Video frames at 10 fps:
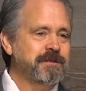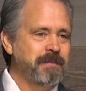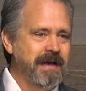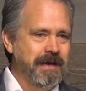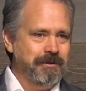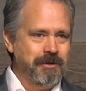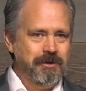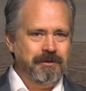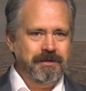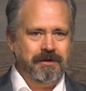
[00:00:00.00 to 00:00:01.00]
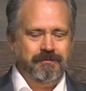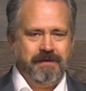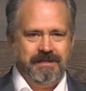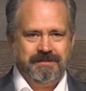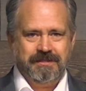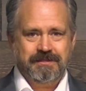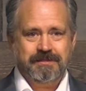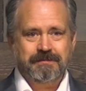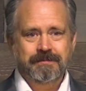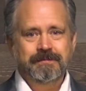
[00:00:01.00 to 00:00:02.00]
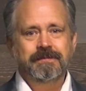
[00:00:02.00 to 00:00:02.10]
smile on their faces.